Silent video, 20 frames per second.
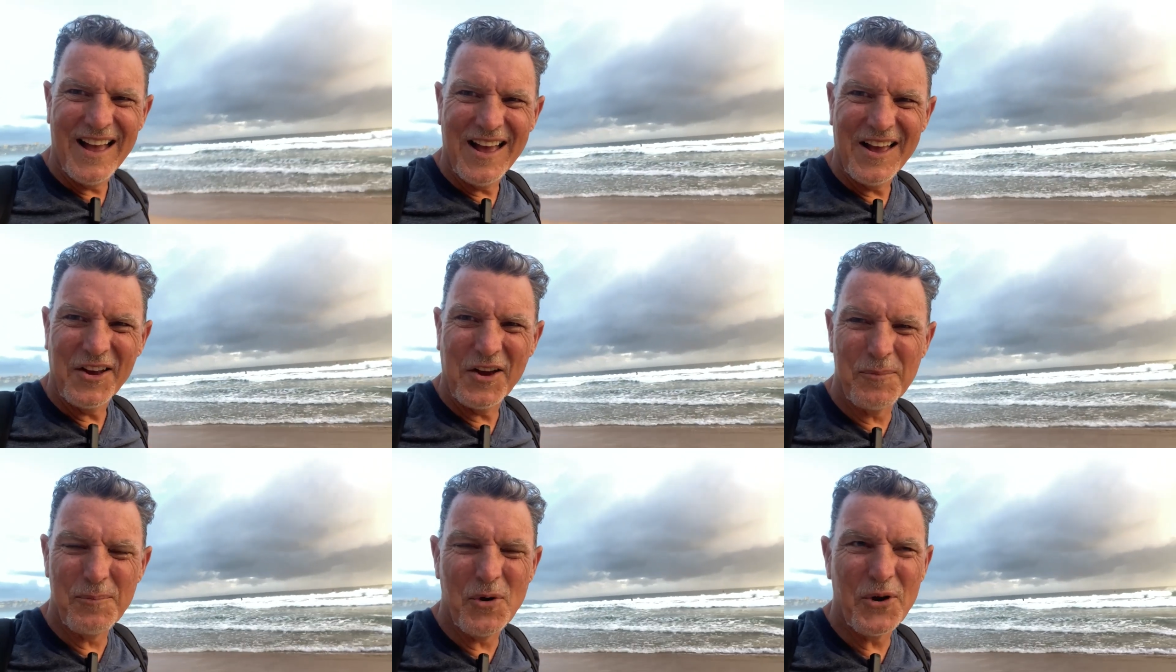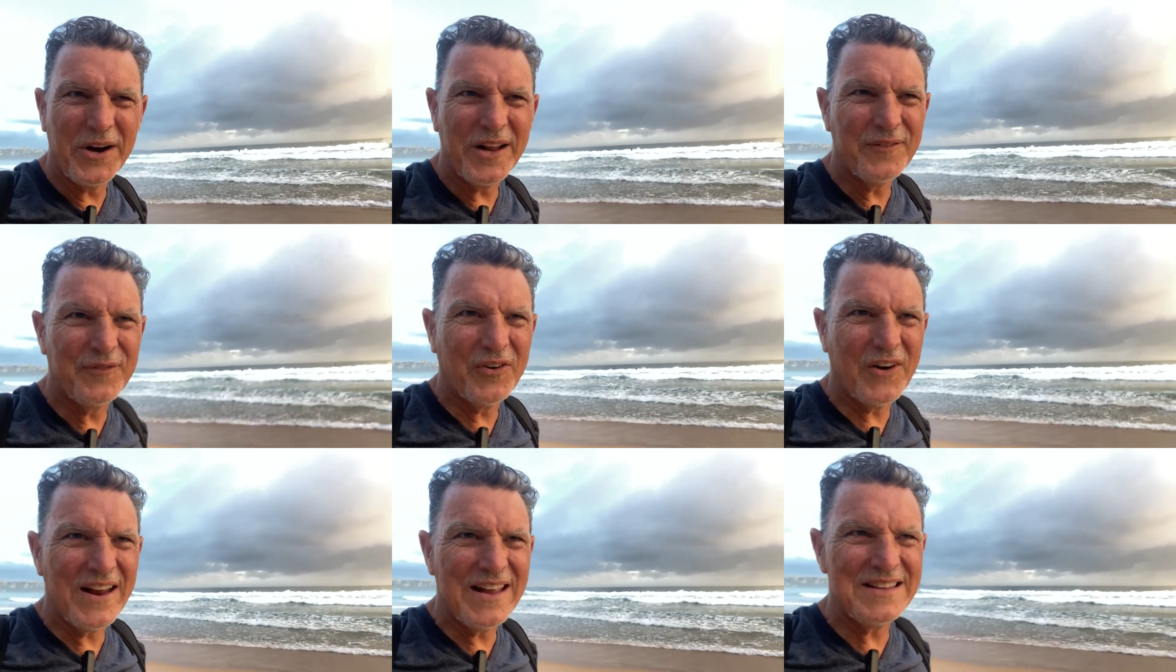Good
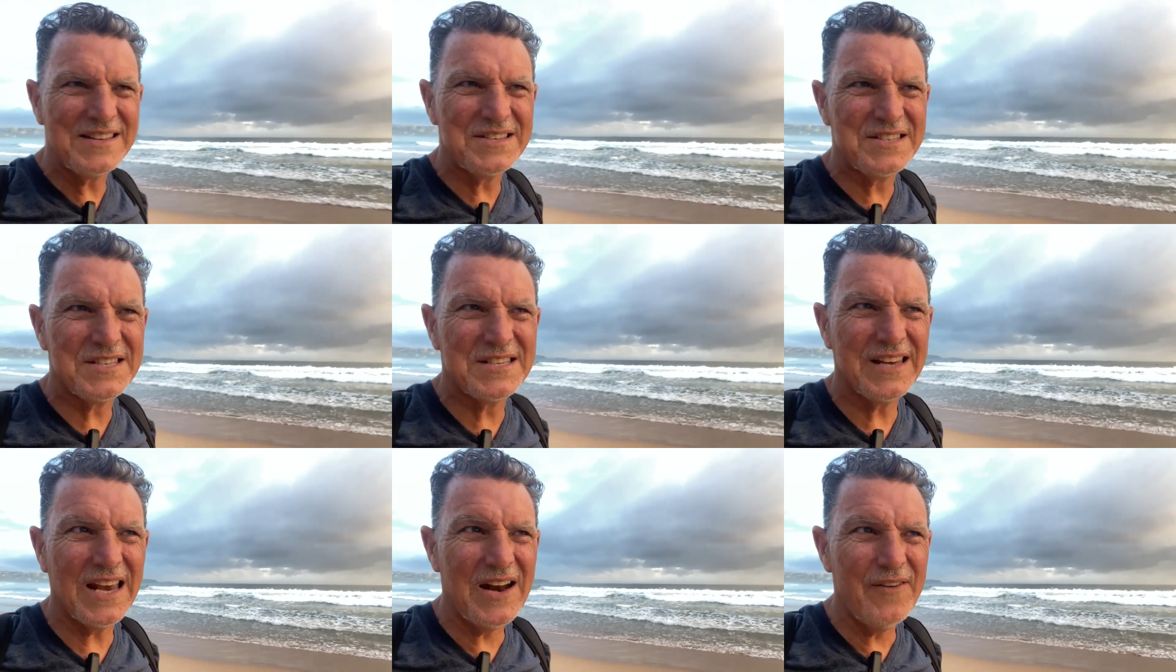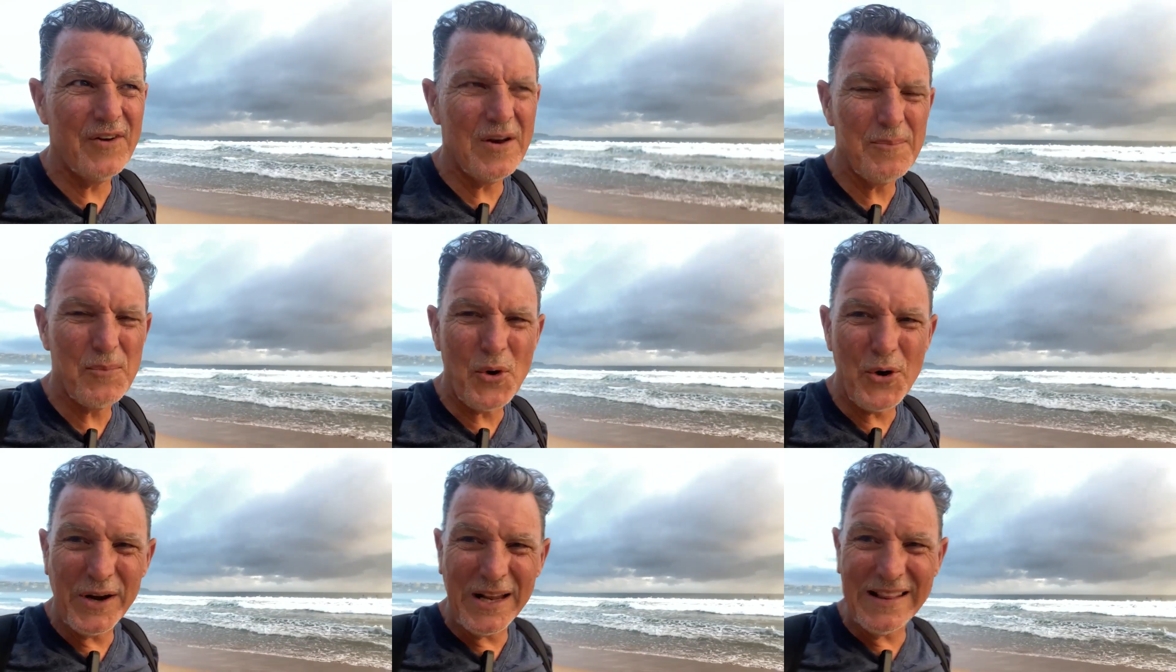morning, friends. Every
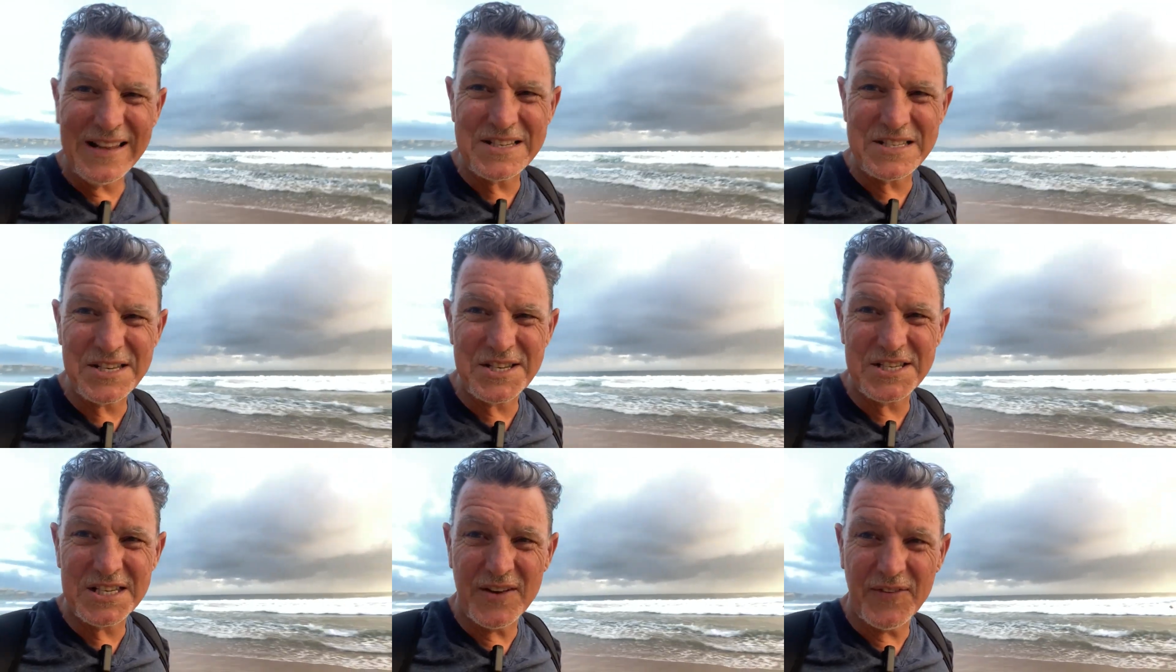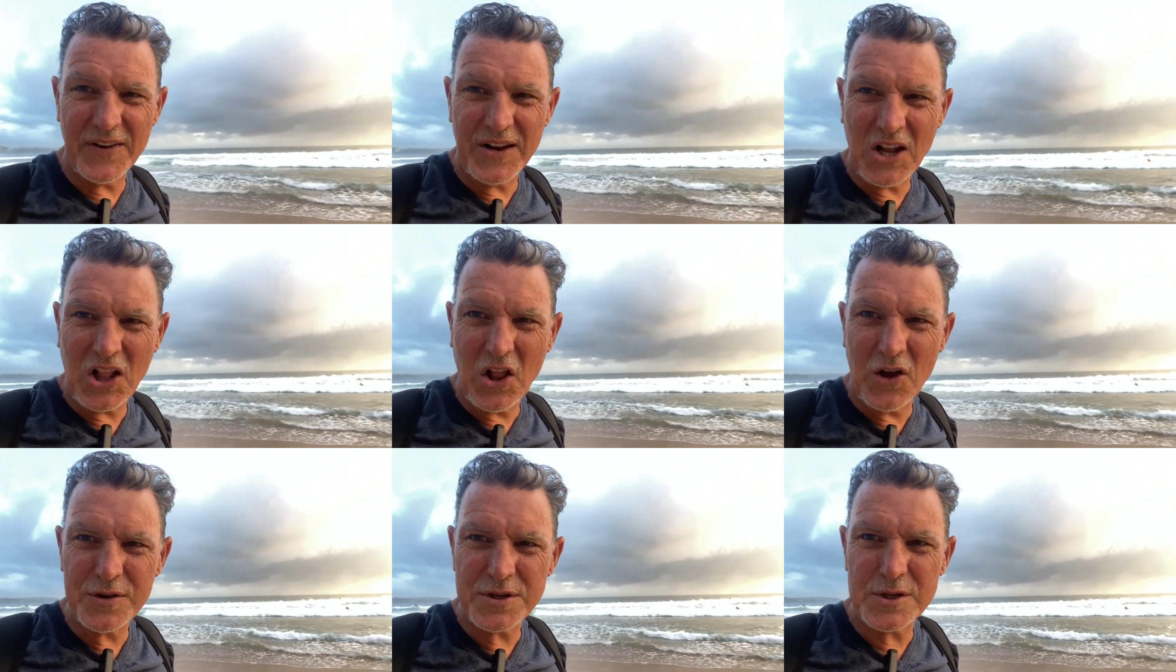morning there's a 7
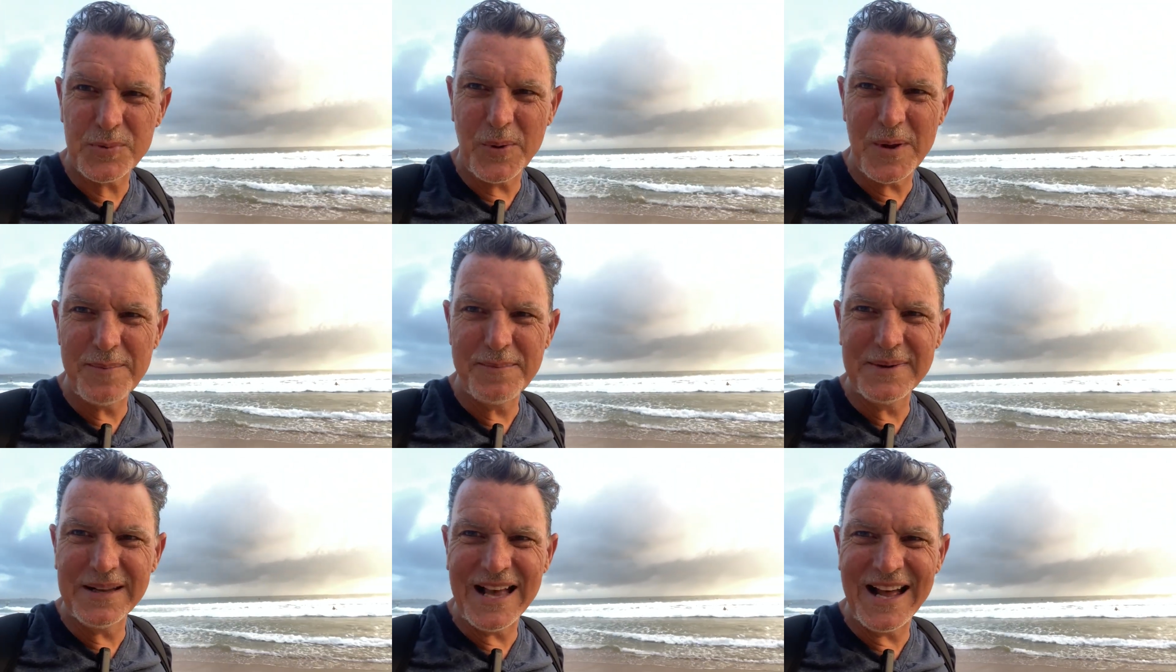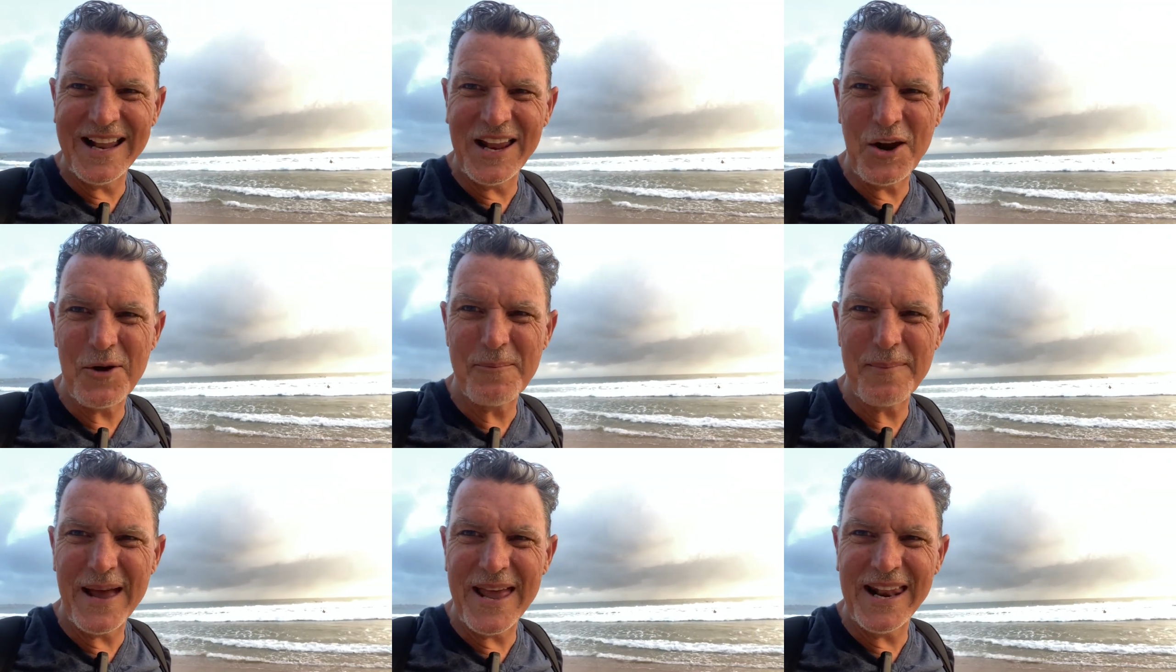o'clock swim down here
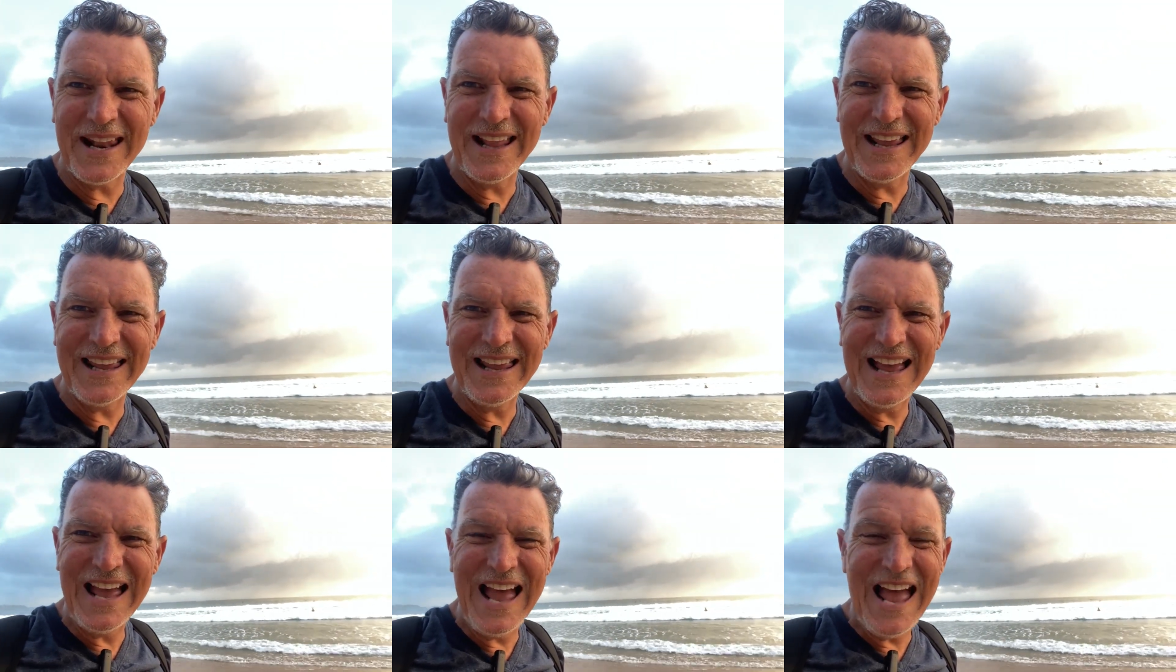at Manly,